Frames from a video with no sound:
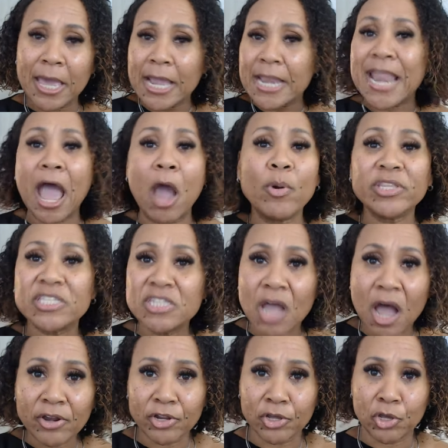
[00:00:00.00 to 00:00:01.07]
Now it's
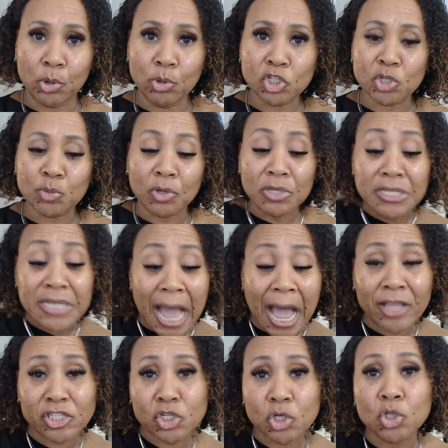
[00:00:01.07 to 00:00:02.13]
non-negotiable
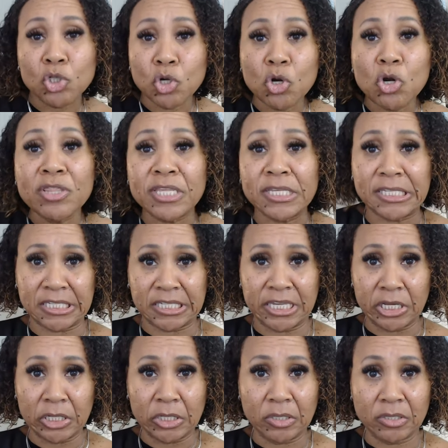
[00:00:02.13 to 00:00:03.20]
not to learn the
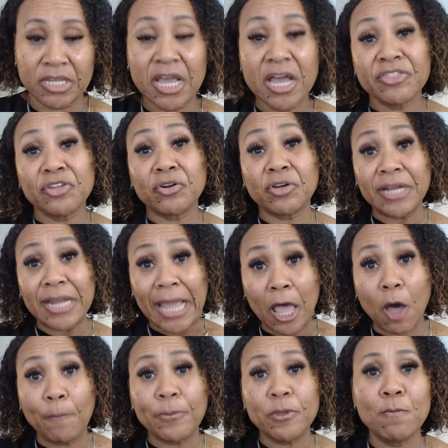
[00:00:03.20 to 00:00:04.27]
skills that are going to
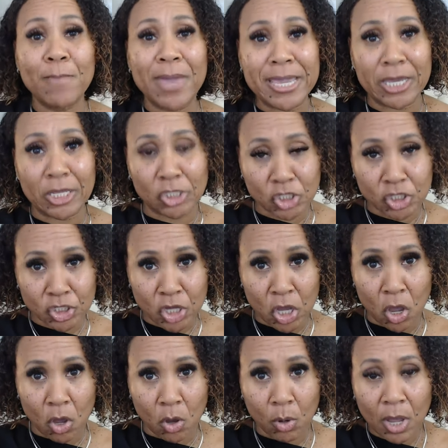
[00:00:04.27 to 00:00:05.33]
help you make it
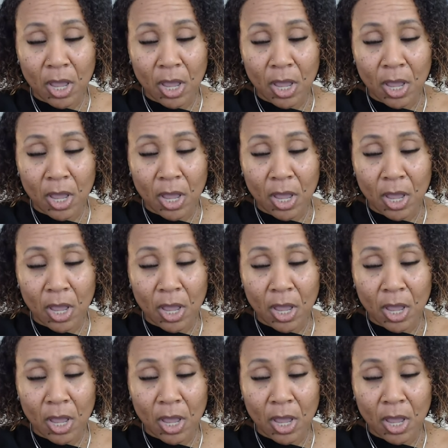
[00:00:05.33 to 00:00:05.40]
so.